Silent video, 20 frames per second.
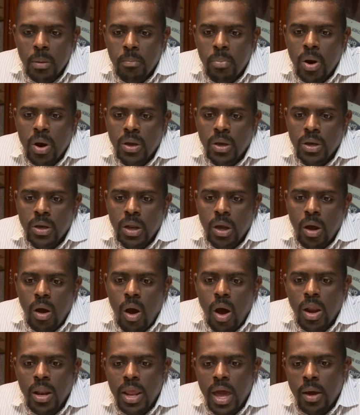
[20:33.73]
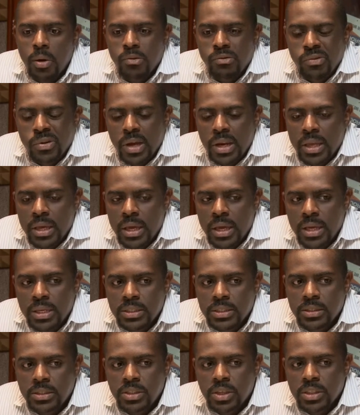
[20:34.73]
But all of that really
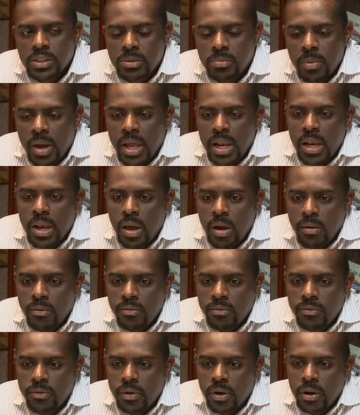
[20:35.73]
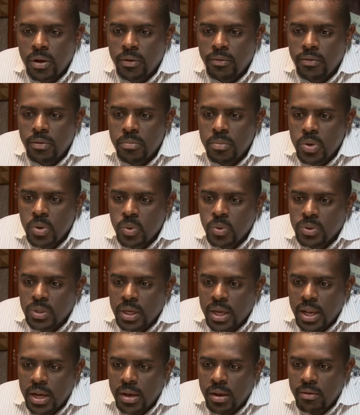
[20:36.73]
is just my love for
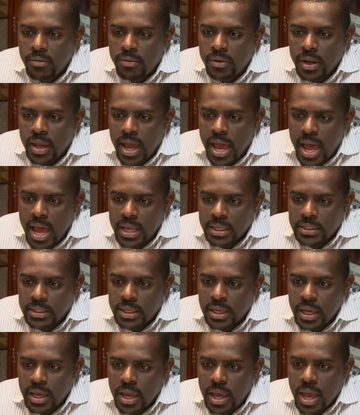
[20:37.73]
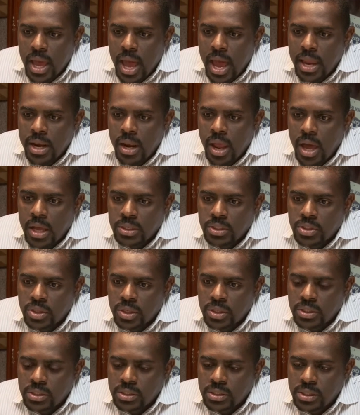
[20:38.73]
music and love for the art, and not
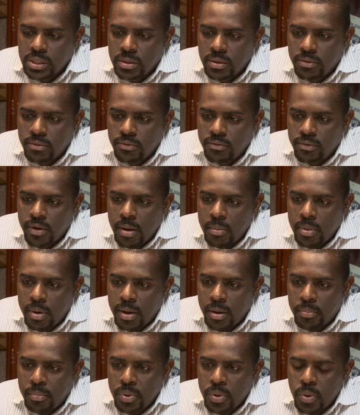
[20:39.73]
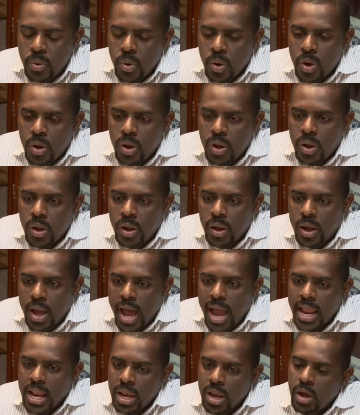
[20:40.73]
just for a pure
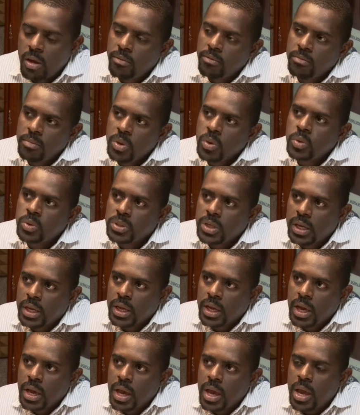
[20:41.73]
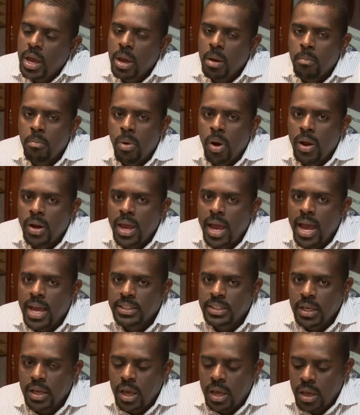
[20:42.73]
I love music, but
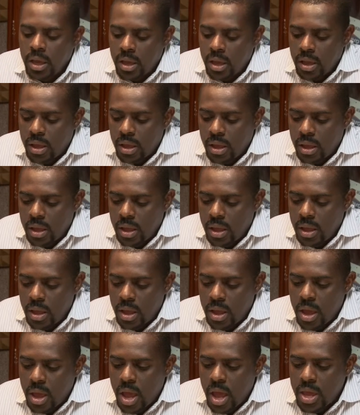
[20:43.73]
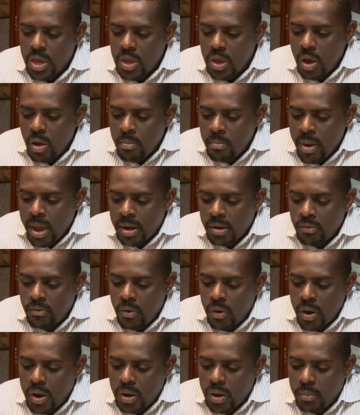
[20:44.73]
as a young man
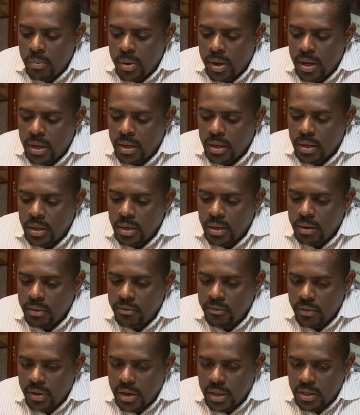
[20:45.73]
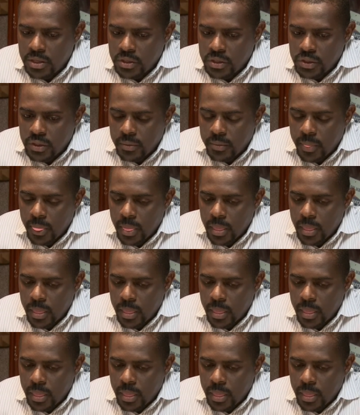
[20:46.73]
growing up in the village,